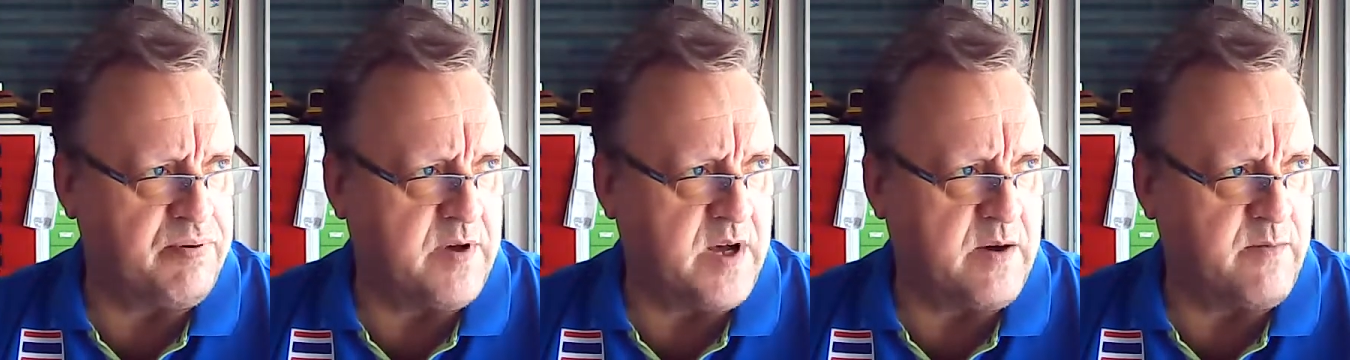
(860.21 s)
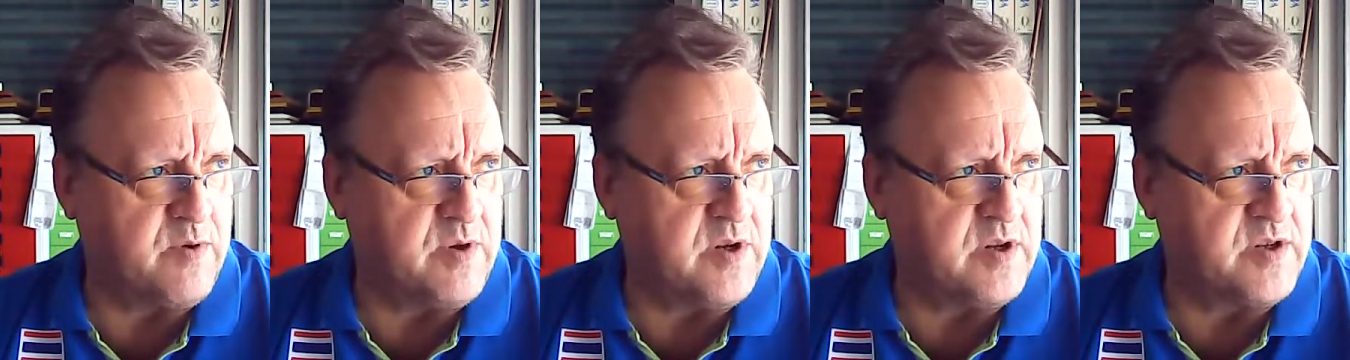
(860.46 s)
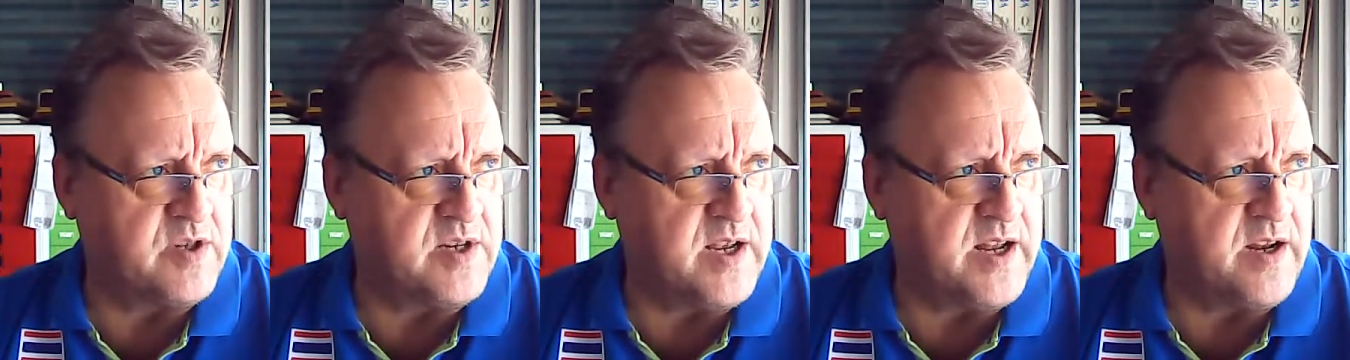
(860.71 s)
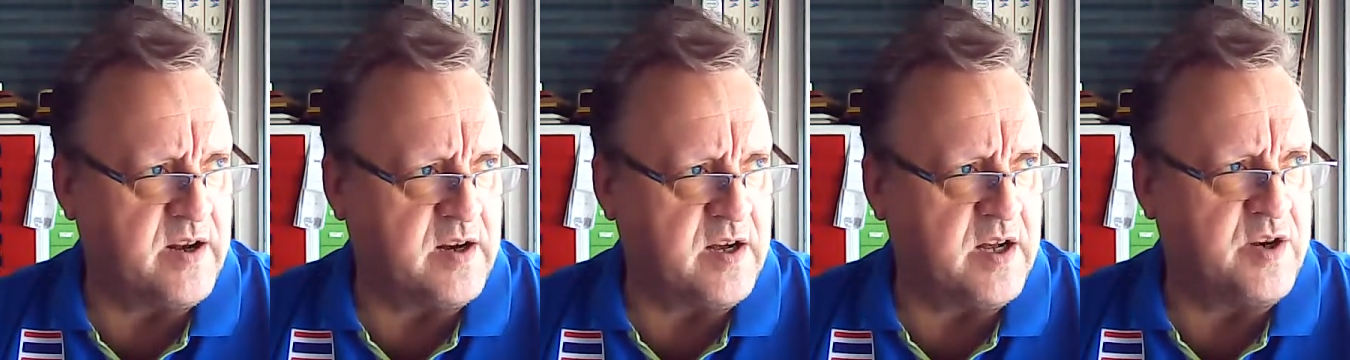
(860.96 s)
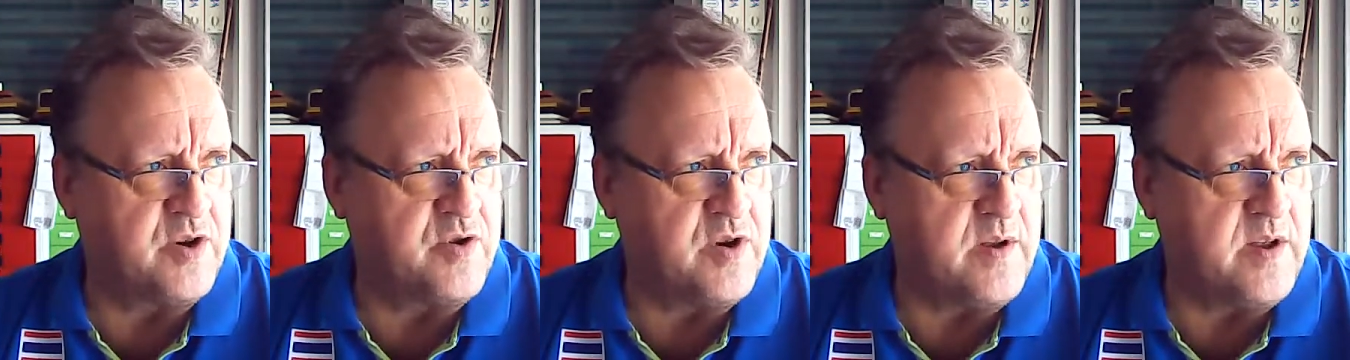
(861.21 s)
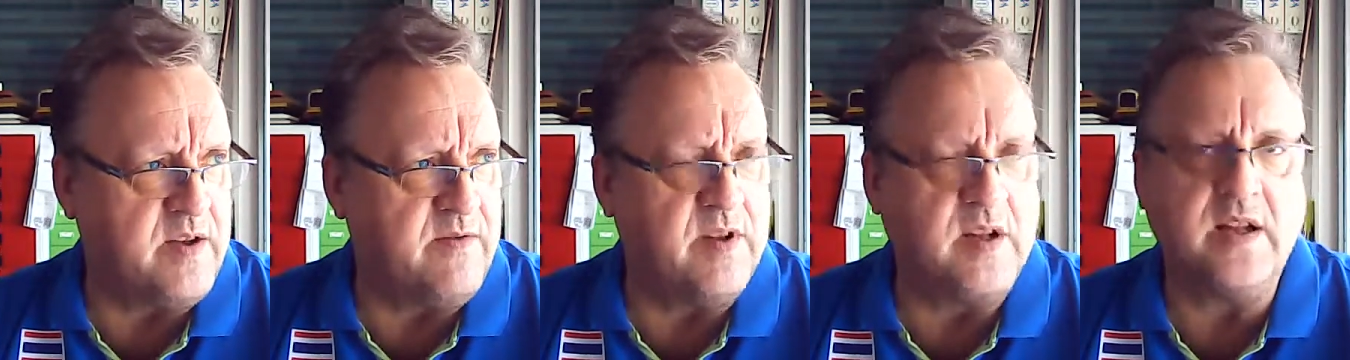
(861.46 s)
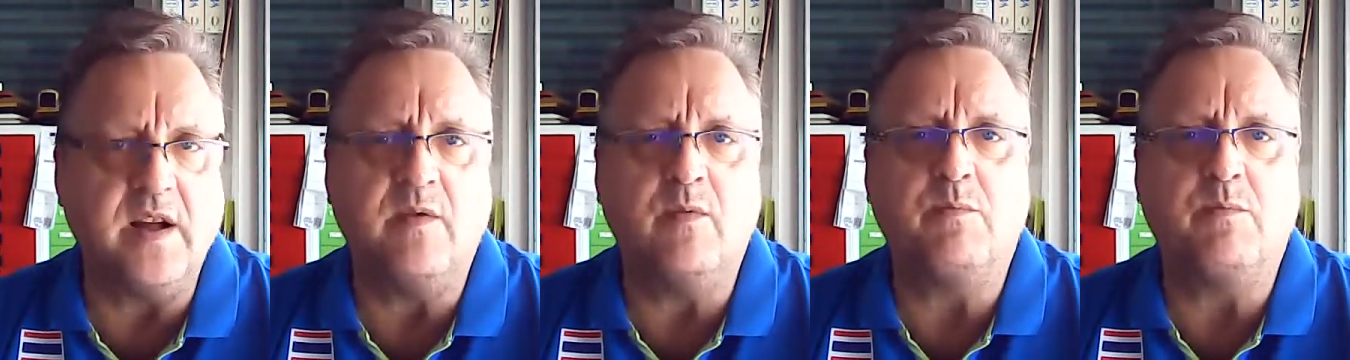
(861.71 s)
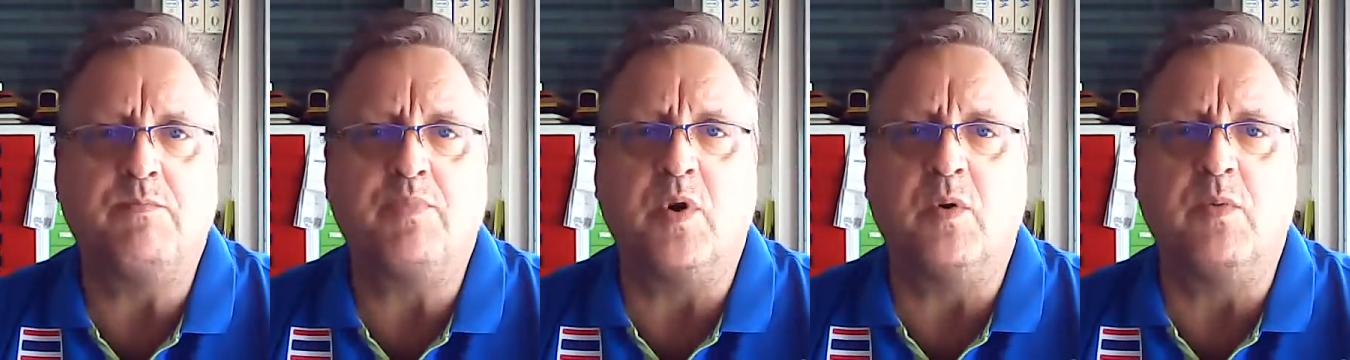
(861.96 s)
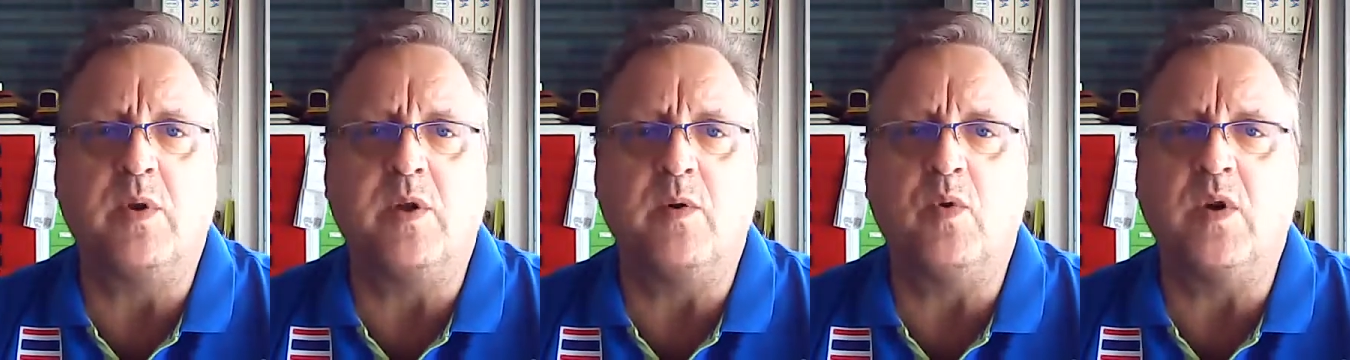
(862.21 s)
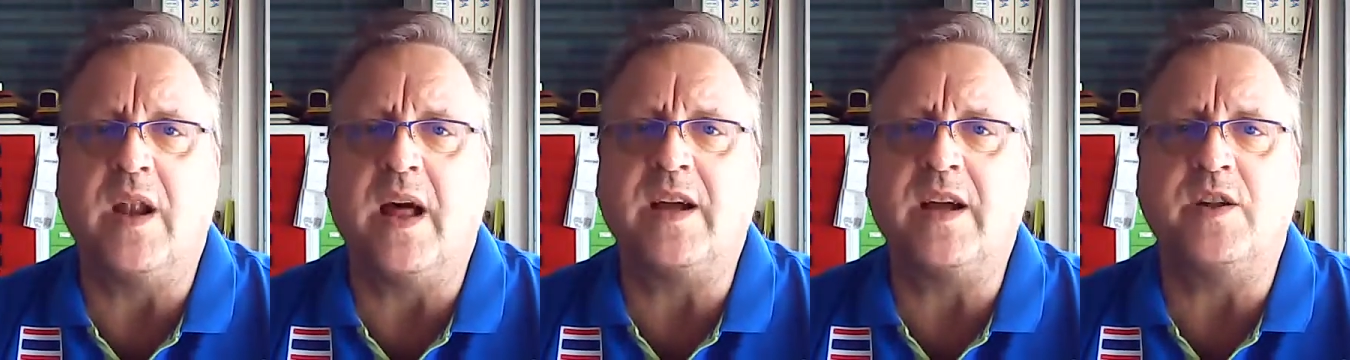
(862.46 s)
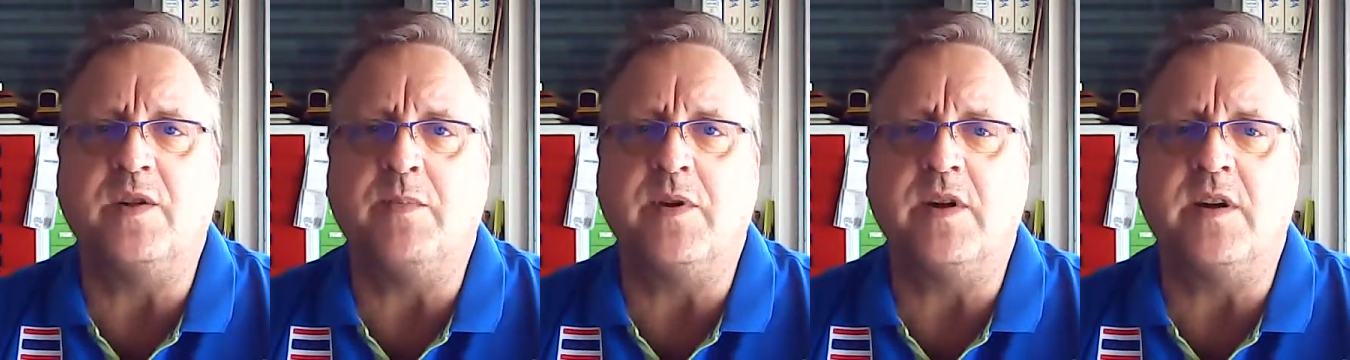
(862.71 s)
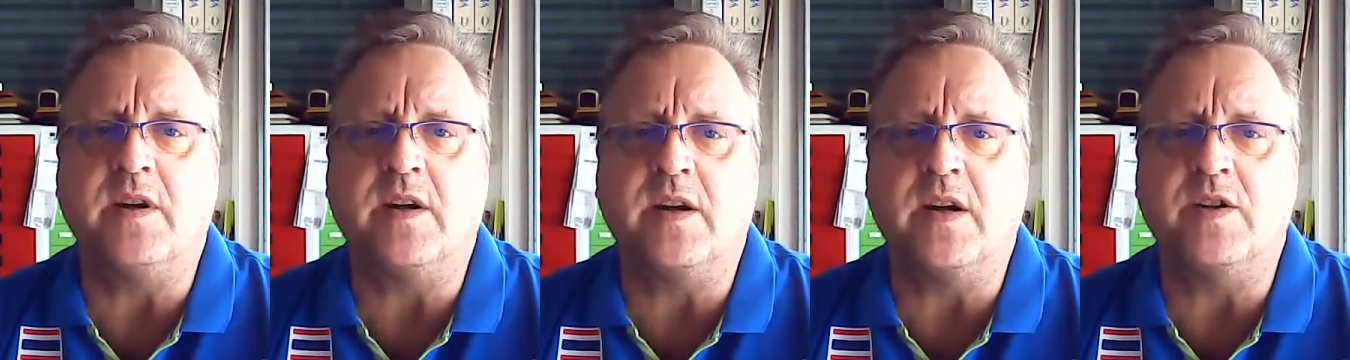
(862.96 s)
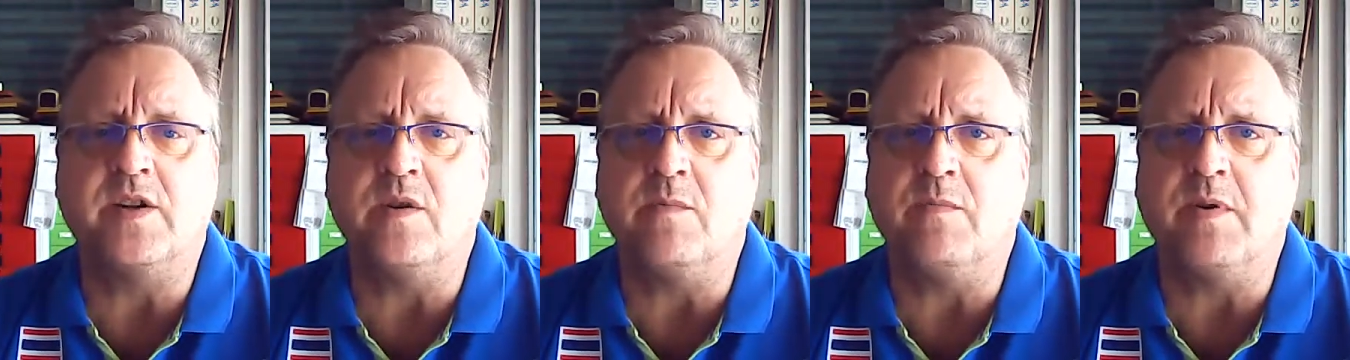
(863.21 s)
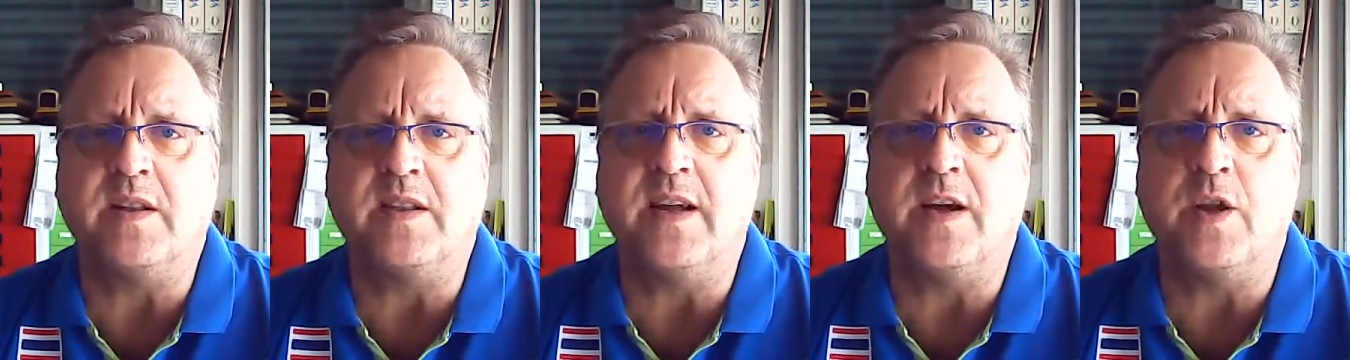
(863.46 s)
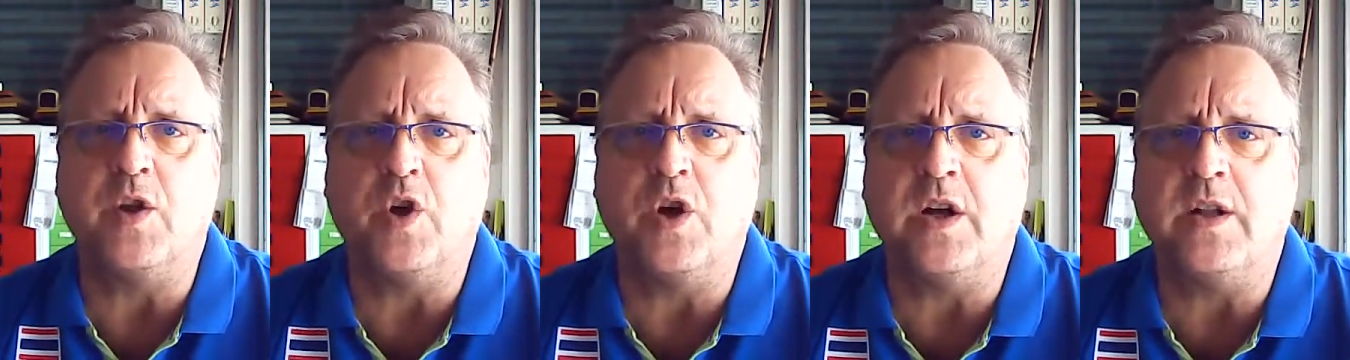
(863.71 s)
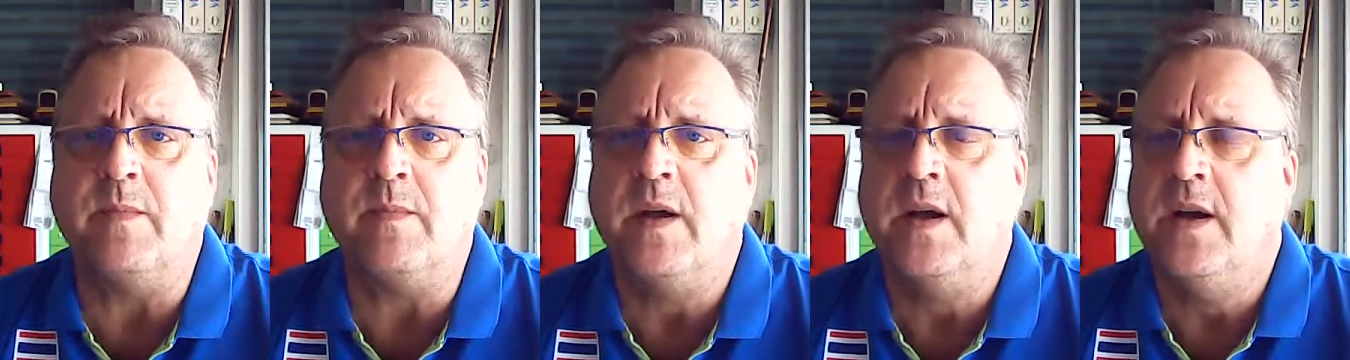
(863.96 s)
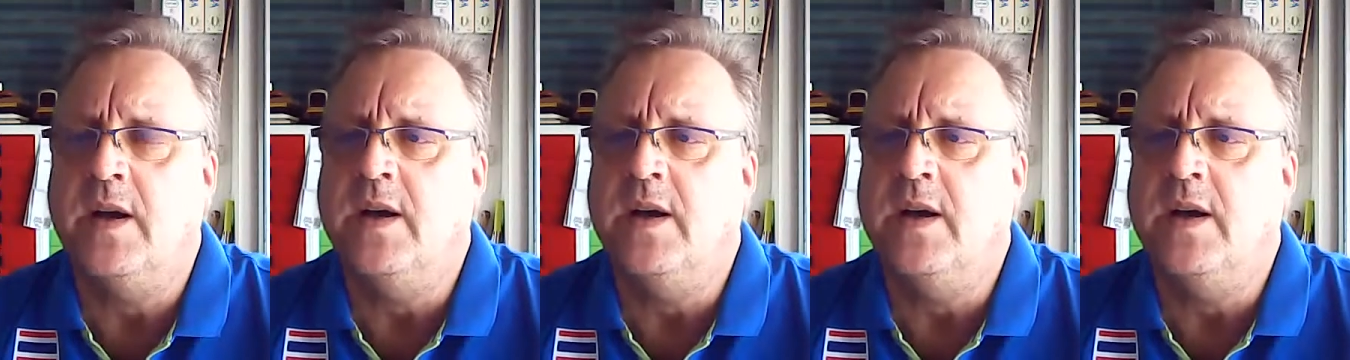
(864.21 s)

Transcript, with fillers: I would not say the country, even they probably would like to be in the country, but they're not.